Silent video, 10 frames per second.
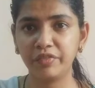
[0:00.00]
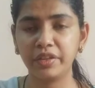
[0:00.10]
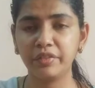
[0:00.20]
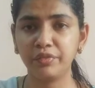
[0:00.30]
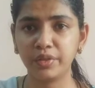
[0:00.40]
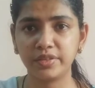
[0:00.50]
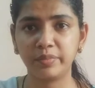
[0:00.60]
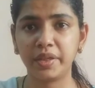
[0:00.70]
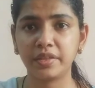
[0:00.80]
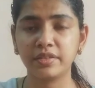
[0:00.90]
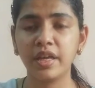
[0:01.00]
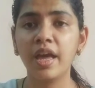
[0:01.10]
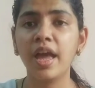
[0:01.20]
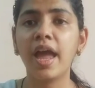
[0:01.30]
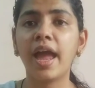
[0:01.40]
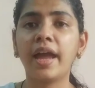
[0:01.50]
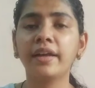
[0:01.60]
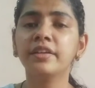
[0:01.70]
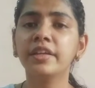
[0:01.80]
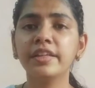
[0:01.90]
in the first place,
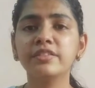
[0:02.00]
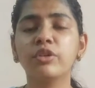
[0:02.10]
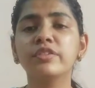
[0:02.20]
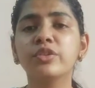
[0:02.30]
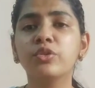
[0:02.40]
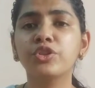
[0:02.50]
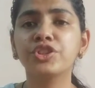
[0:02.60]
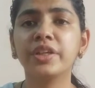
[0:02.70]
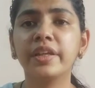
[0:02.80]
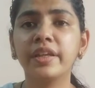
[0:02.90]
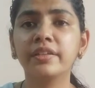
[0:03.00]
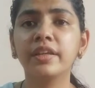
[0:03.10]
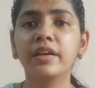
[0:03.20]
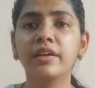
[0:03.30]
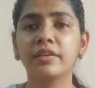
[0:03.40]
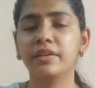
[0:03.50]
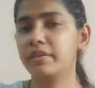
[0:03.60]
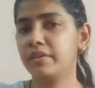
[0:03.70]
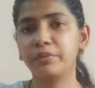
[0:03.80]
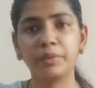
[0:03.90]
and he's also questioning
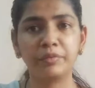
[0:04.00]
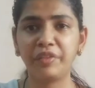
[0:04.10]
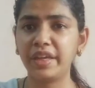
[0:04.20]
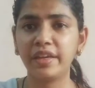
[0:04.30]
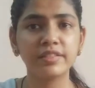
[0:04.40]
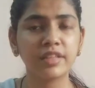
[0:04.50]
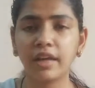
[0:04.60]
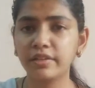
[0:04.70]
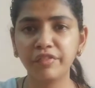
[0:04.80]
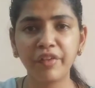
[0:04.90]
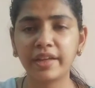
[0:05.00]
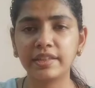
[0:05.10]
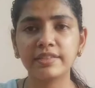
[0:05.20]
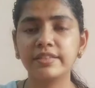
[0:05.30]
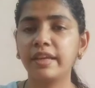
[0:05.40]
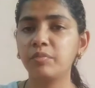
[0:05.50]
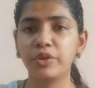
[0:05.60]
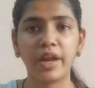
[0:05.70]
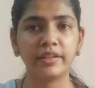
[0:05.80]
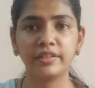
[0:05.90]
the various other factors like
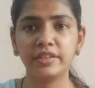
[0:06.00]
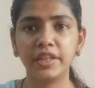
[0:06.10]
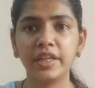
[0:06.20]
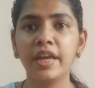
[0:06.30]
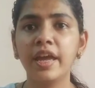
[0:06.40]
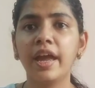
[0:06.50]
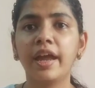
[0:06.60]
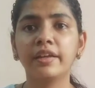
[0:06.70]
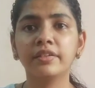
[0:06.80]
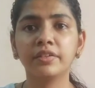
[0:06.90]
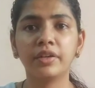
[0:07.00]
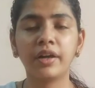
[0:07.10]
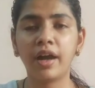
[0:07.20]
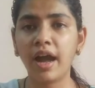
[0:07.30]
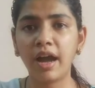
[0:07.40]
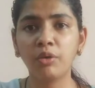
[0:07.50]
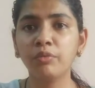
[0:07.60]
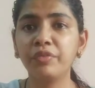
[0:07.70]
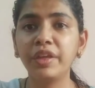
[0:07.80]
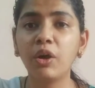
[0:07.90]
morality and how
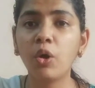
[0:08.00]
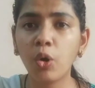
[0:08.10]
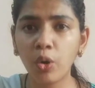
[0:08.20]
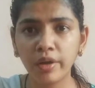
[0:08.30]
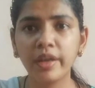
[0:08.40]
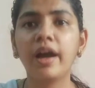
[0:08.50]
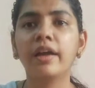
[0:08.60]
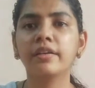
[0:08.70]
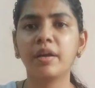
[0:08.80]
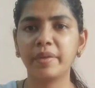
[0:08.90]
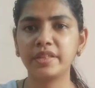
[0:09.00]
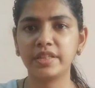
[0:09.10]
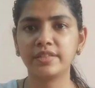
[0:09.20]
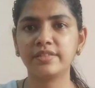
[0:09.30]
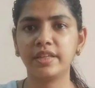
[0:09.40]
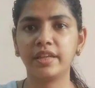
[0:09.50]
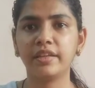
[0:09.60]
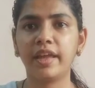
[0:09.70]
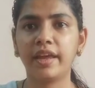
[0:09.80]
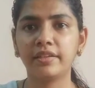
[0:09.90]
we all are committing
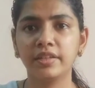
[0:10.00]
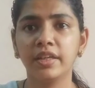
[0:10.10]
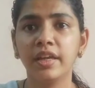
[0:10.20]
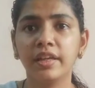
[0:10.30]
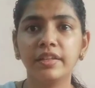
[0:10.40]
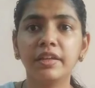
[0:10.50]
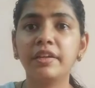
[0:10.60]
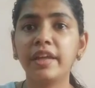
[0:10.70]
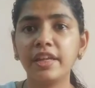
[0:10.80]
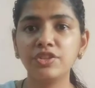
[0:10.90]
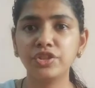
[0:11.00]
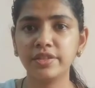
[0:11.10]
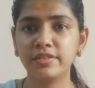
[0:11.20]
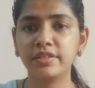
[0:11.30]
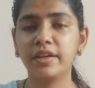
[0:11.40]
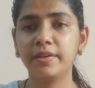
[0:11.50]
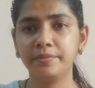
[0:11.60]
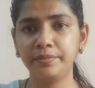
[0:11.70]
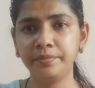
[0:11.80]
sin, and the ranges, the